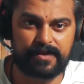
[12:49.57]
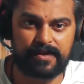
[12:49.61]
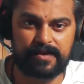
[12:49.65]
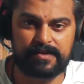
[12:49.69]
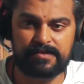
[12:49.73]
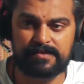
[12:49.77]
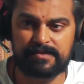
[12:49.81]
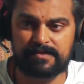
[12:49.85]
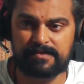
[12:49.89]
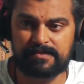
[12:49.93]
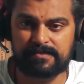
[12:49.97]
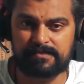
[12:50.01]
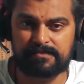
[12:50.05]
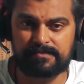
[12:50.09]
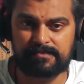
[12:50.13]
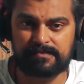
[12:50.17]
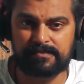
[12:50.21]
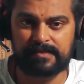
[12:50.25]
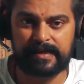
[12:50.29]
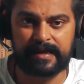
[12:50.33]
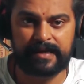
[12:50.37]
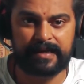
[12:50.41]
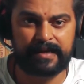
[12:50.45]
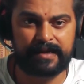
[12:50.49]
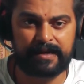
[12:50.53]
It's
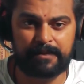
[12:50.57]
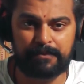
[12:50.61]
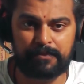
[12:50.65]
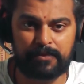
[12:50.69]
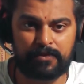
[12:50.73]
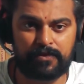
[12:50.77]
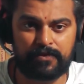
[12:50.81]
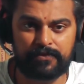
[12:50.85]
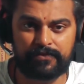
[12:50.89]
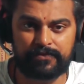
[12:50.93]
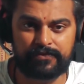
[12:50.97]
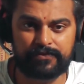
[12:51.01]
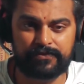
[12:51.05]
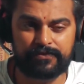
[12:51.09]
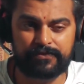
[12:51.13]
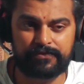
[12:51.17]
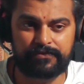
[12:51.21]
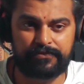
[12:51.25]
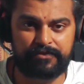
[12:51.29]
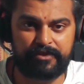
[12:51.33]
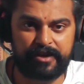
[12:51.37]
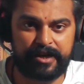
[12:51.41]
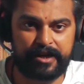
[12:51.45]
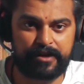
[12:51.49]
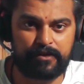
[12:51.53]
like a couple of
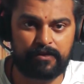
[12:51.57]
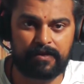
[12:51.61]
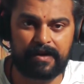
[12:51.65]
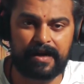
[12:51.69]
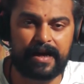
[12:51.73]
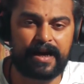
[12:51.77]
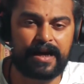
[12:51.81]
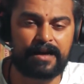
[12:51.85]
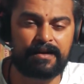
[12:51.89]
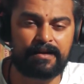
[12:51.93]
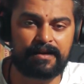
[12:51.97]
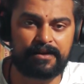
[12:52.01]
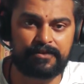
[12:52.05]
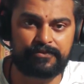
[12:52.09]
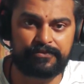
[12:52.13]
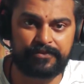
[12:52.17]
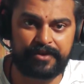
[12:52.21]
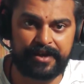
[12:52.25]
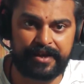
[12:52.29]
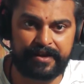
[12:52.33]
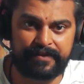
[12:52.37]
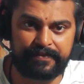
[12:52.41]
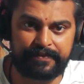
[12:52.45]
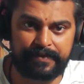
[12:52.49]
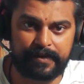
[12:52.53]
feet or 100
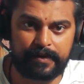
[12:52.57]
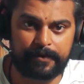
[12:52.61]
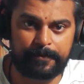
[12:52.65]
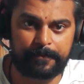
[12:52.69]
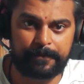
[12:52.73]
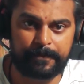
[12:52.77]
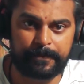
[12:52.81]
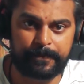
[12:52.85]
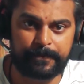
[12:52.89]
feet away.